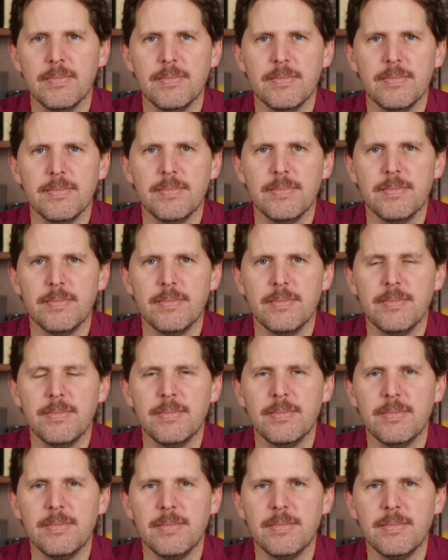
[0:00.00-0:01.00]

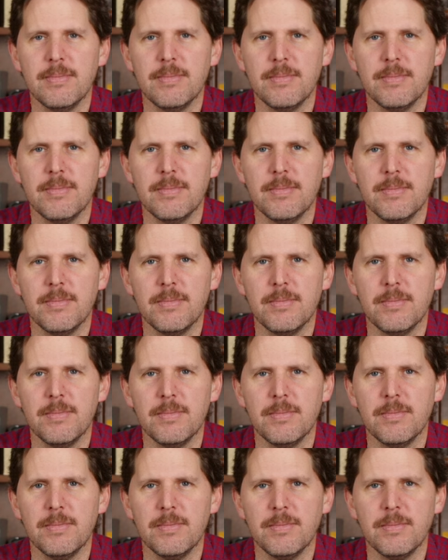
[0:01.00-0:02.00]

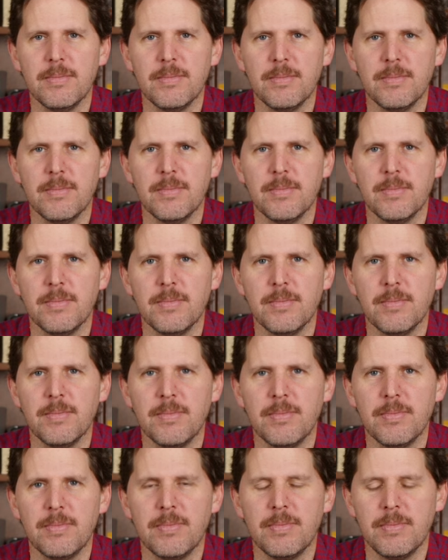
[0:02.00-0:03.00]

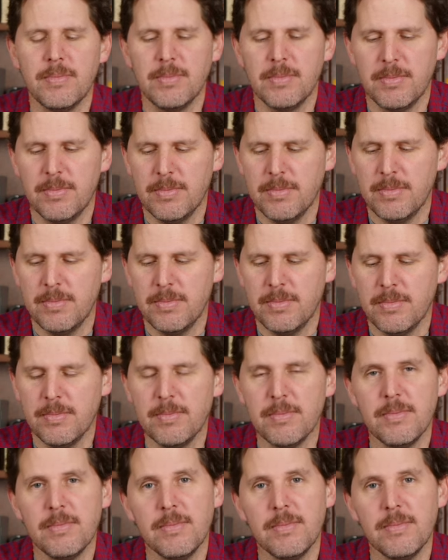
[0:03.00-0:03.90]
[no speech]